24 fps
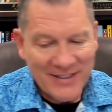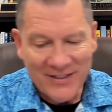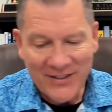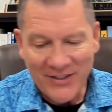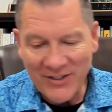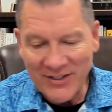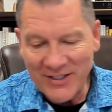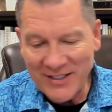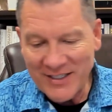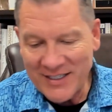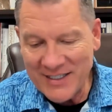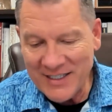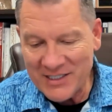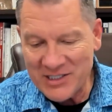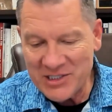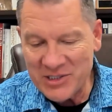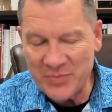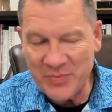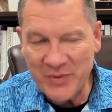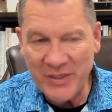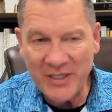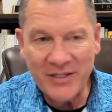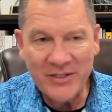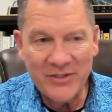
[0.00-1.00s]
our guest
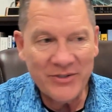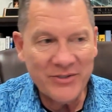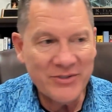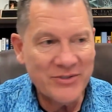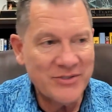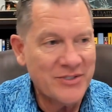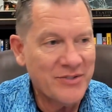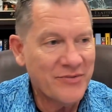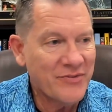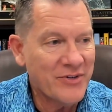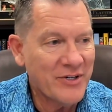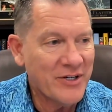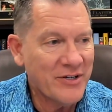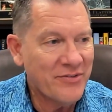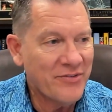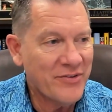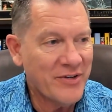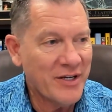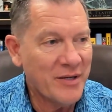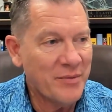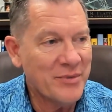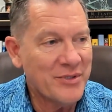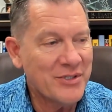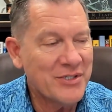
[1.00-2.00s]
speaker is a very
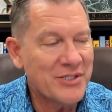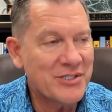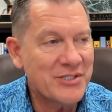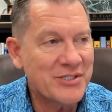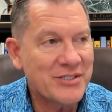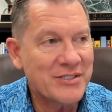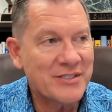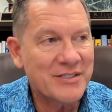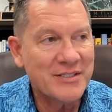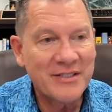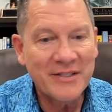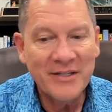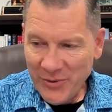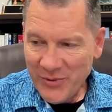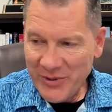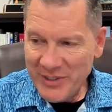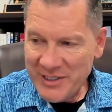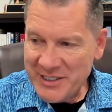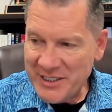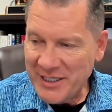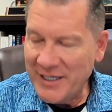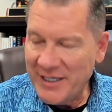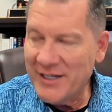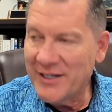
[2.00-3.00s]
famous
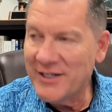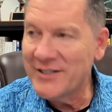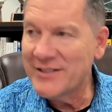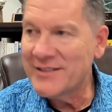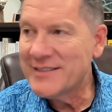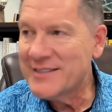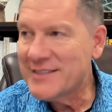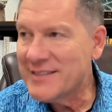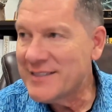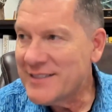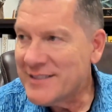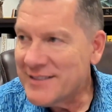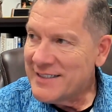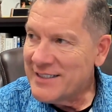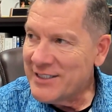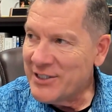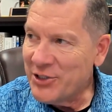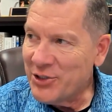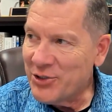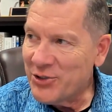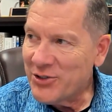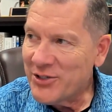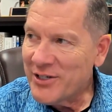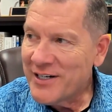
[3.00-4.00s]
retired
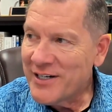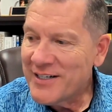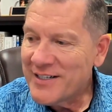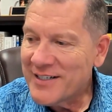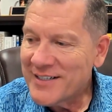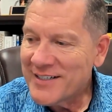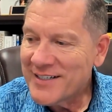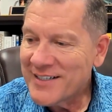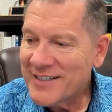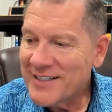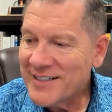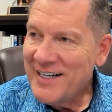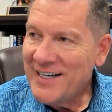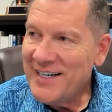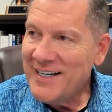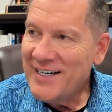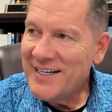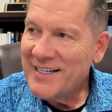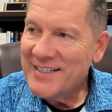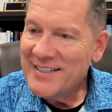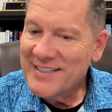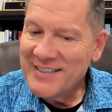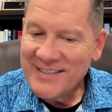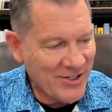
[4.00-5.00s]
leader,
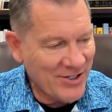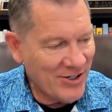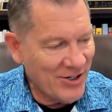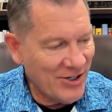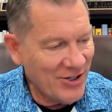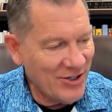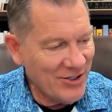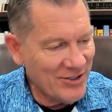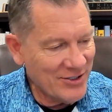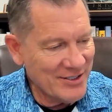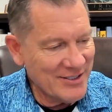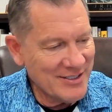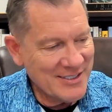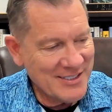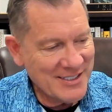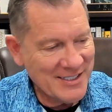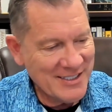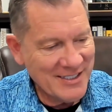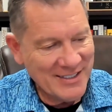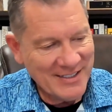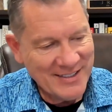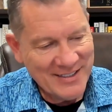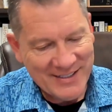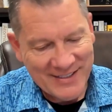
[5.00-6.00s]
and called and
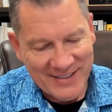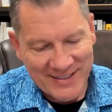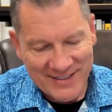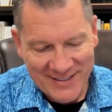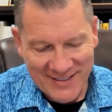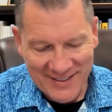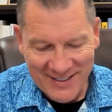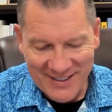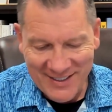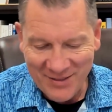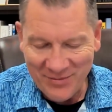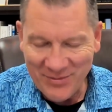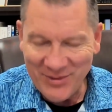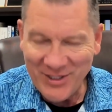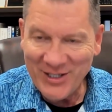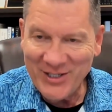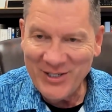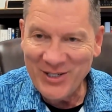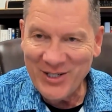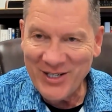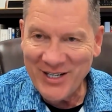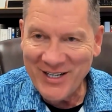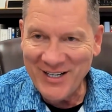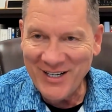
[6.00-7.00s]
said, "Hey, I'm not
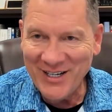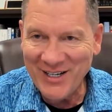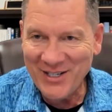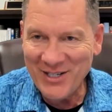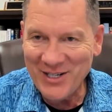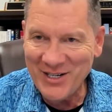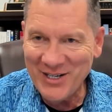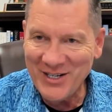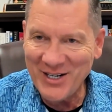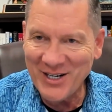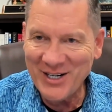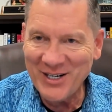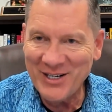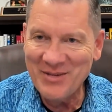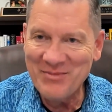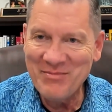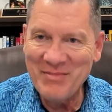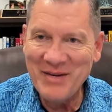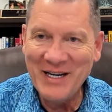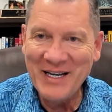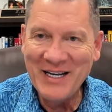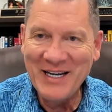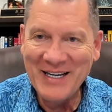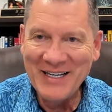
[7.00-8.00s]
gonna
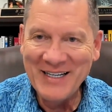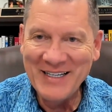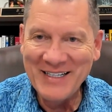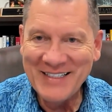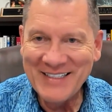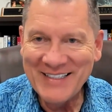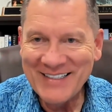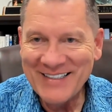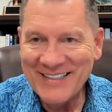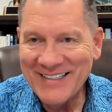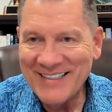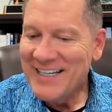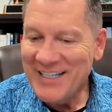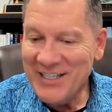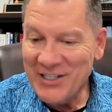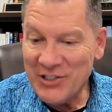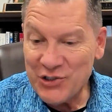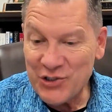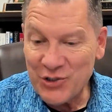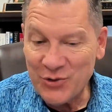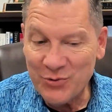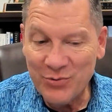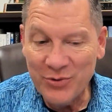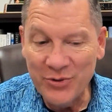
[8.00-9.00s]
make it." And it's
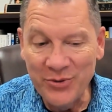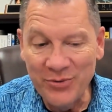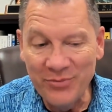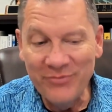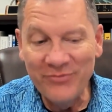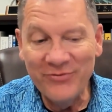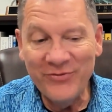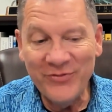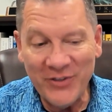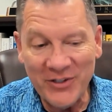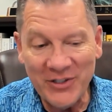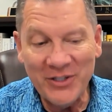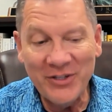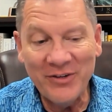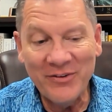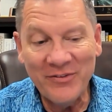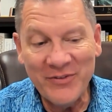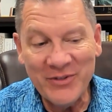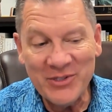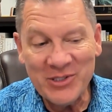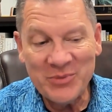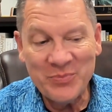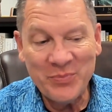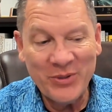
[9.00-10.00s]
a room full of
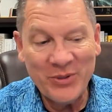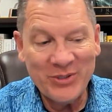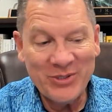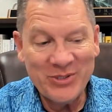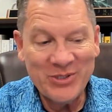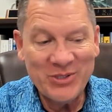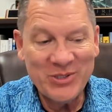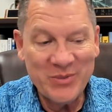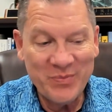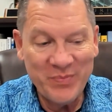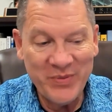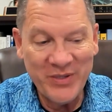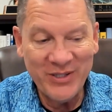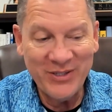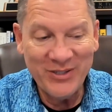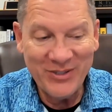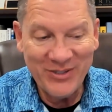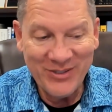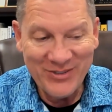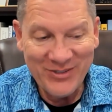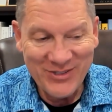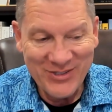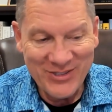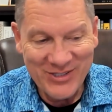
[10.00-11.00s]
this person's
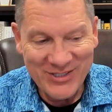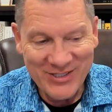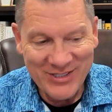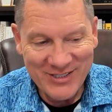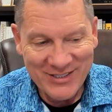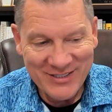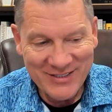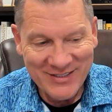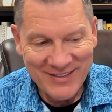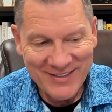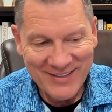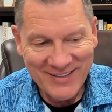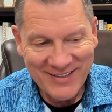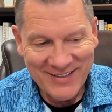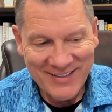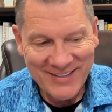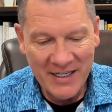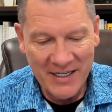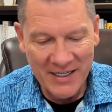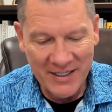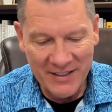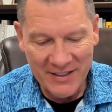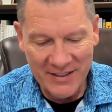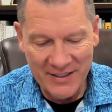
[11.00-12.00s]
peers,
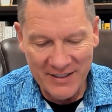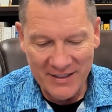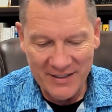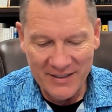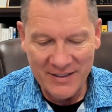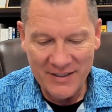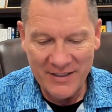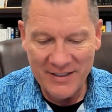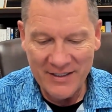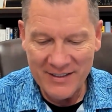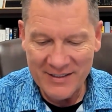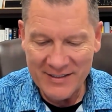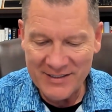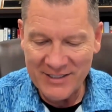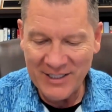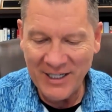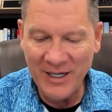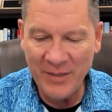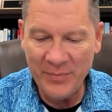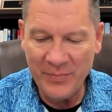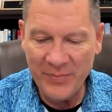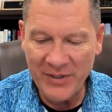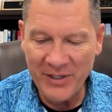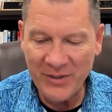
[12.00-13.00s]
and the
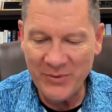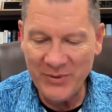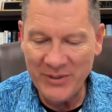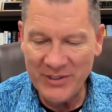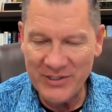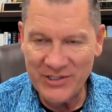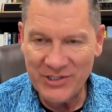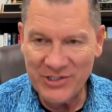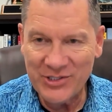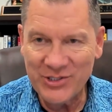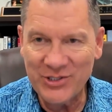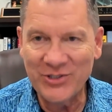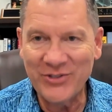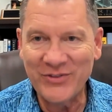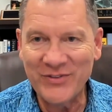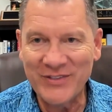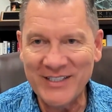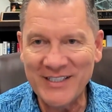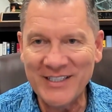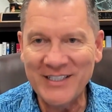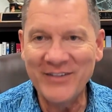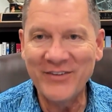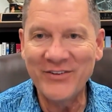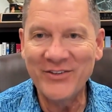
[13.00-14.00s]
topic was
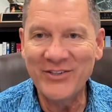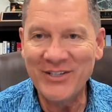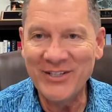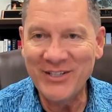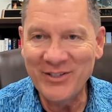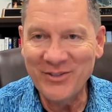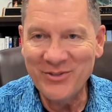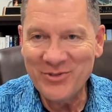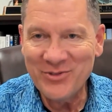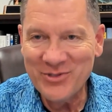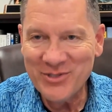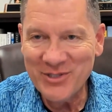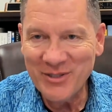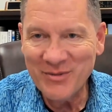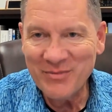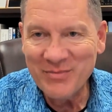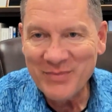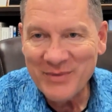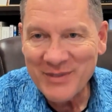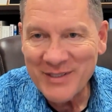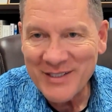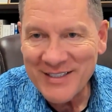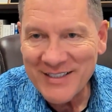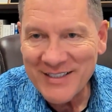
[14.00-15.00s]
servant leadership.
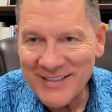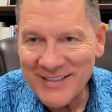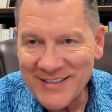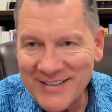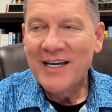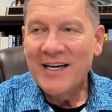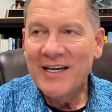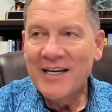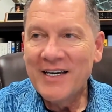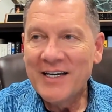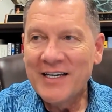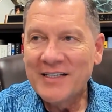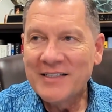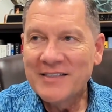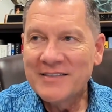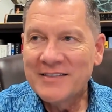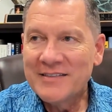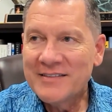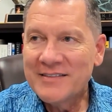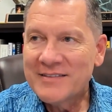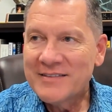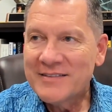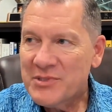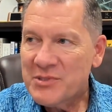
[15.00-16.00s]
And
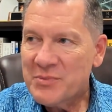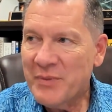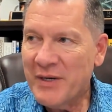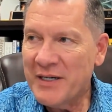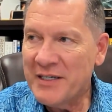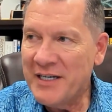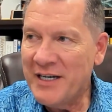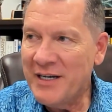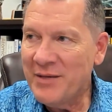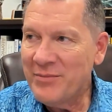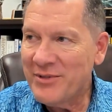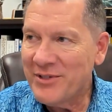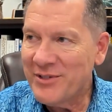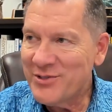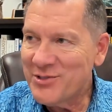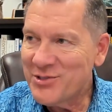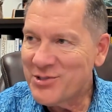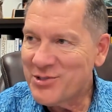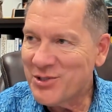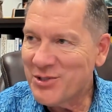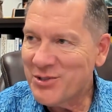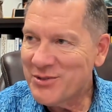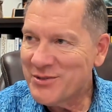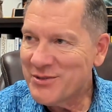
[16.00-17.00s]
it's my name on the
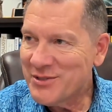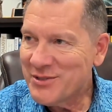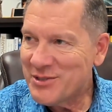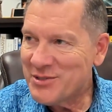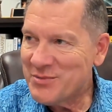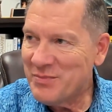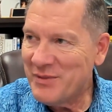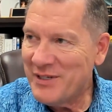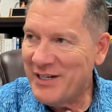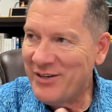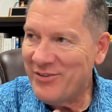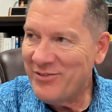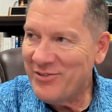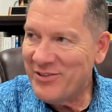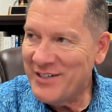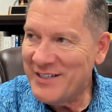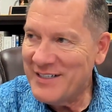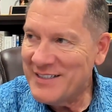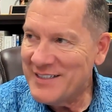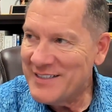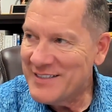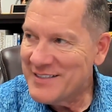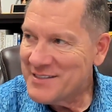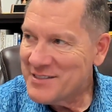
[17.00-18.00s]
shirt. It's my
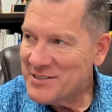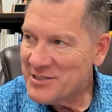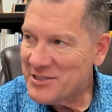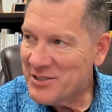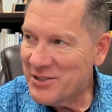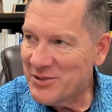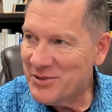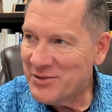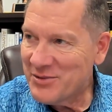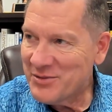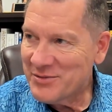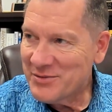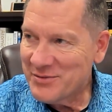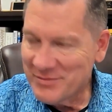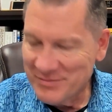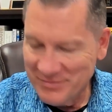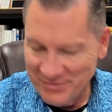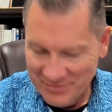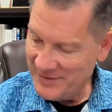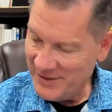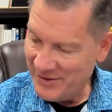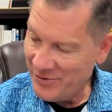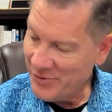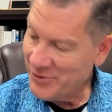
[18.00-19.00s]
event. And so
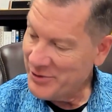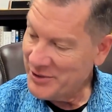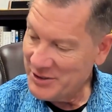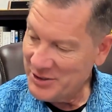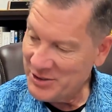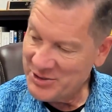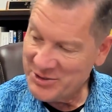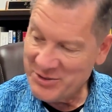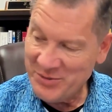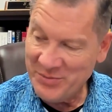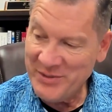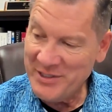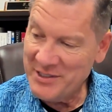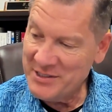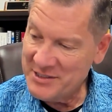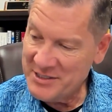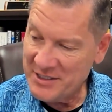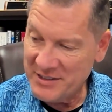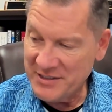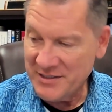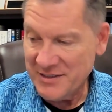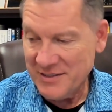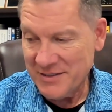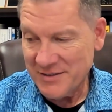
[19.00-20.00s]
everyone looks at me and
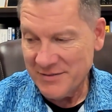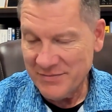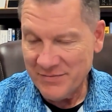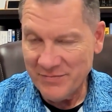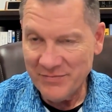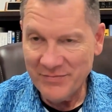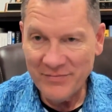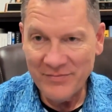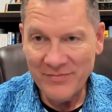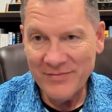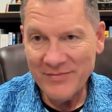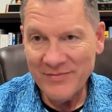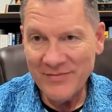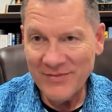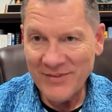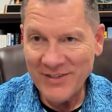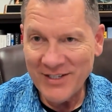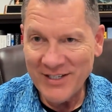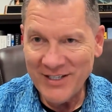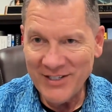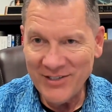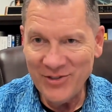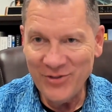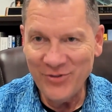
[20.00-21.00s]
says,
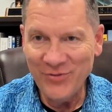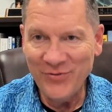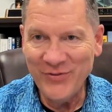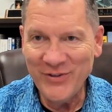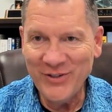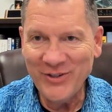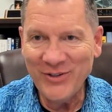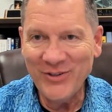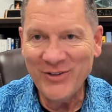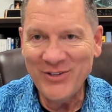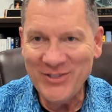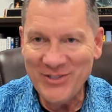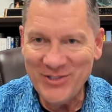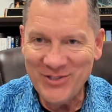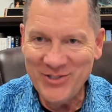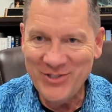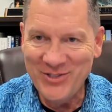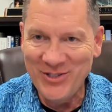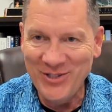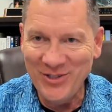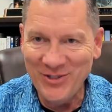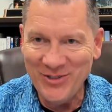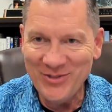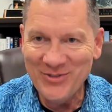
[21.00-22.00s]
"Can you fill these
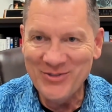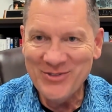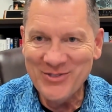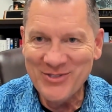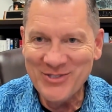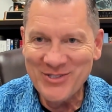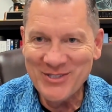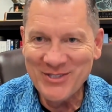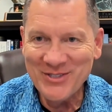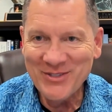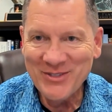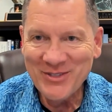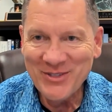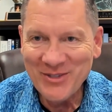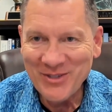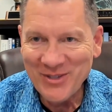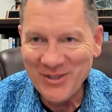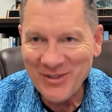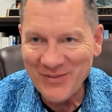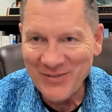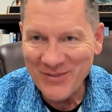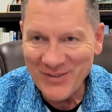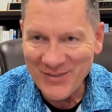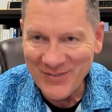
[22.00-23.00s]
shoes?"
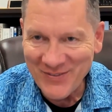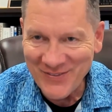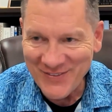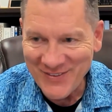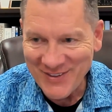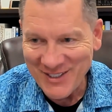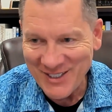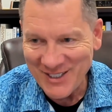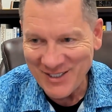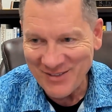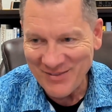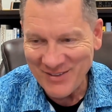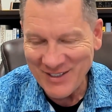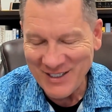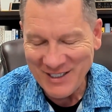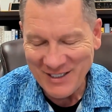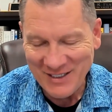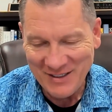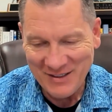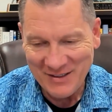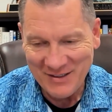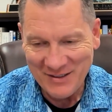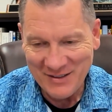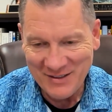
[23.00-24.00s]
And I'm like,
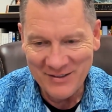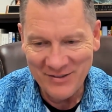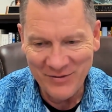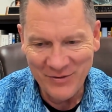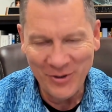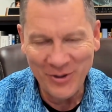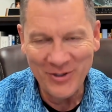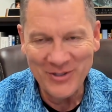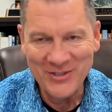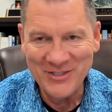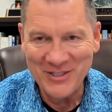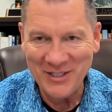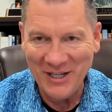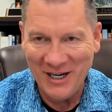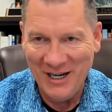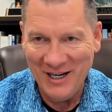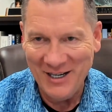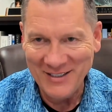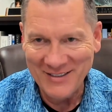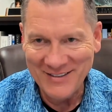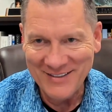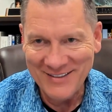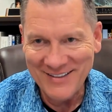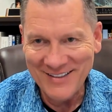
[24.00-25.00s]
"Of course
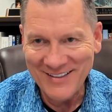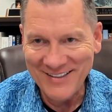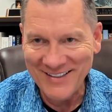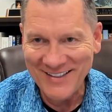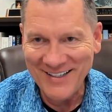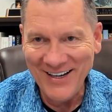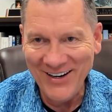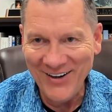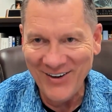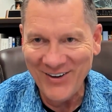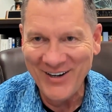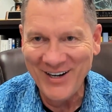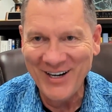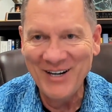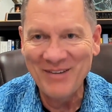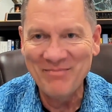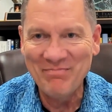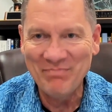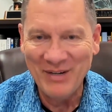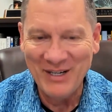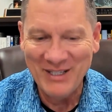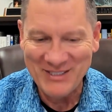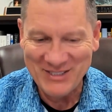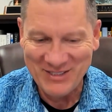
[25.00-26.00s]
not." How could I
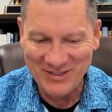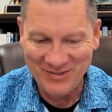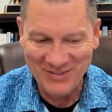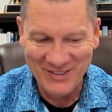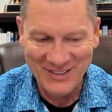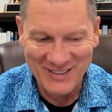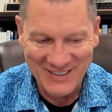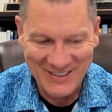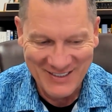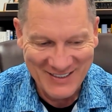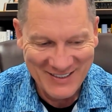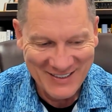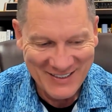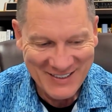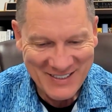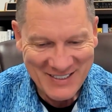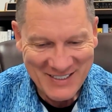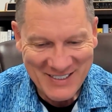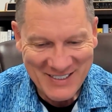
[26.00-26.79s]
possibly,